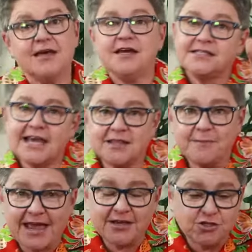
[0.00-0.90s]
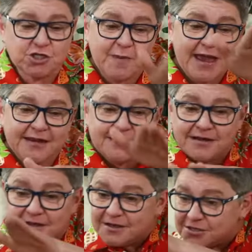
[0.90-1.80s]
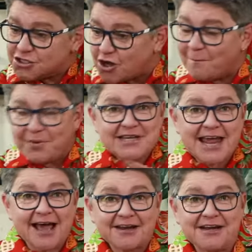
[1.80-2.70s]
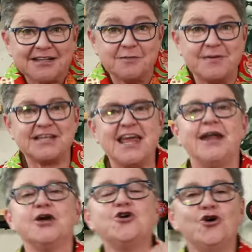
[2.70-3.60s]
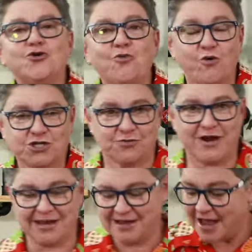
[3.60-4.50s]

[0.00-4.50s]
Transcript: Take the back of your spade, stomp it down a little bit, and a good watering.